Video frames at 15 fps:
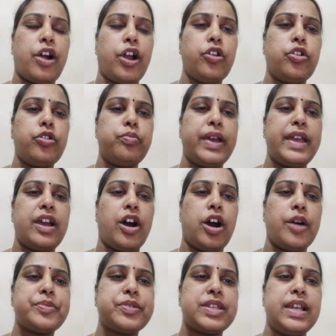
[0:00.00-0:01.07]
followed by
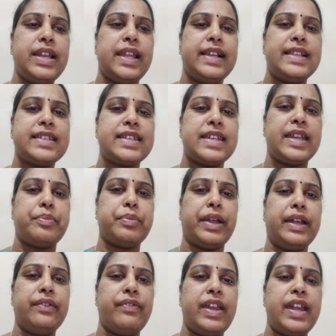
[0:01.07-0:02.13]
optional else statement